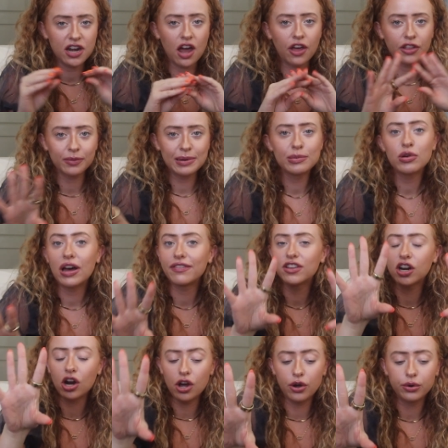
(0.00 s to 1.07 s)
and other people have
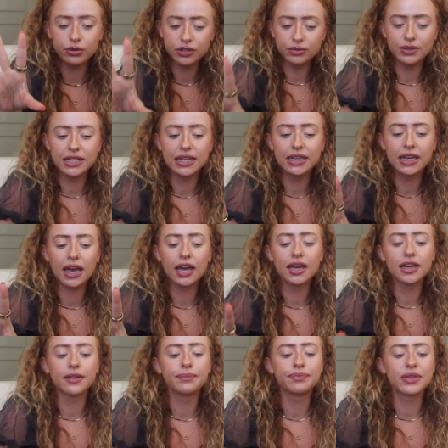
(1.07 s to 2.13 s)
their own unique
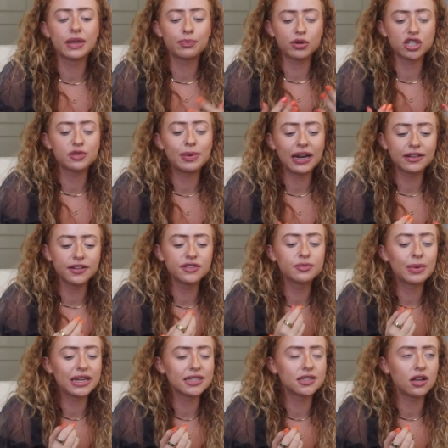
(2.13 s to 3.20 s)
perspectives
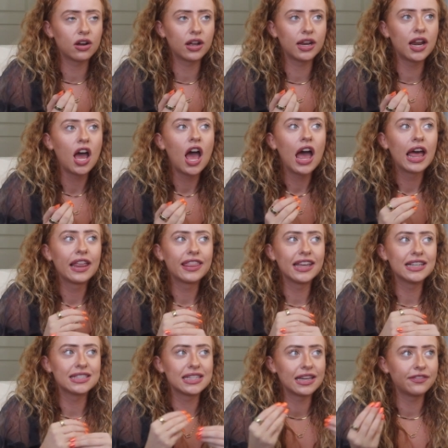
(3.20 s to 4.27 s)
based on
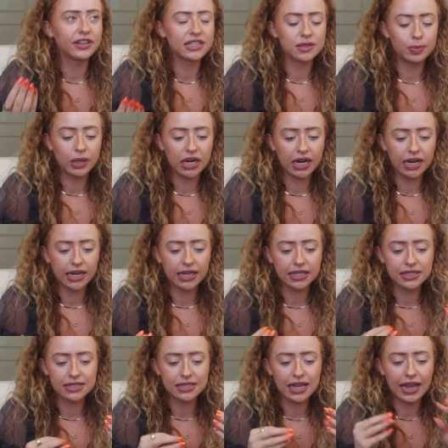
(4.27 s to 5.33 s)
things they've
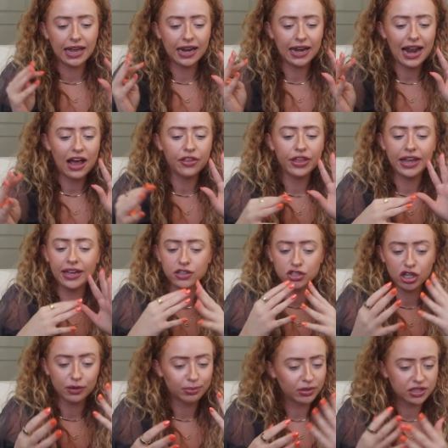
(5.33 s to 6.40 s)
experienced and how they
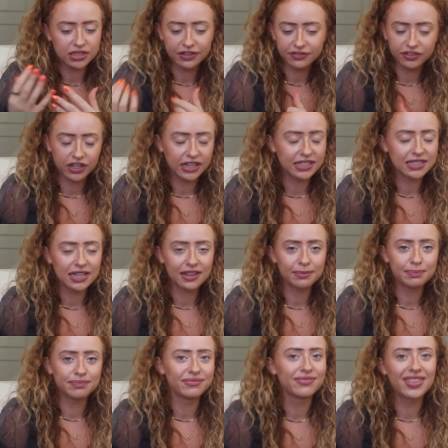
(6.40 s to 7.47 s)
interpret different
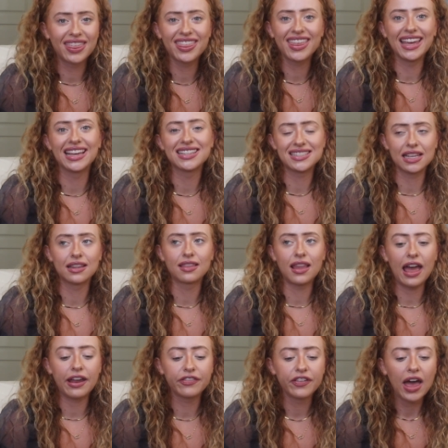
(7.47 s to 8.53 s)
things in
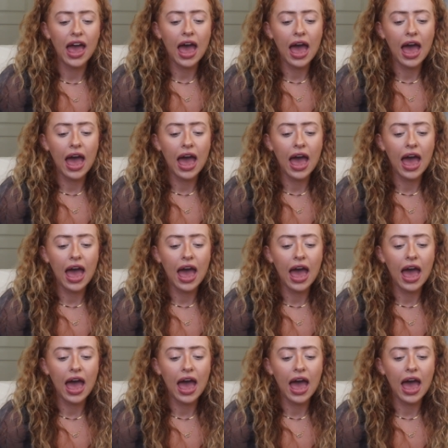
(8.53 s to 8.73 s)
life.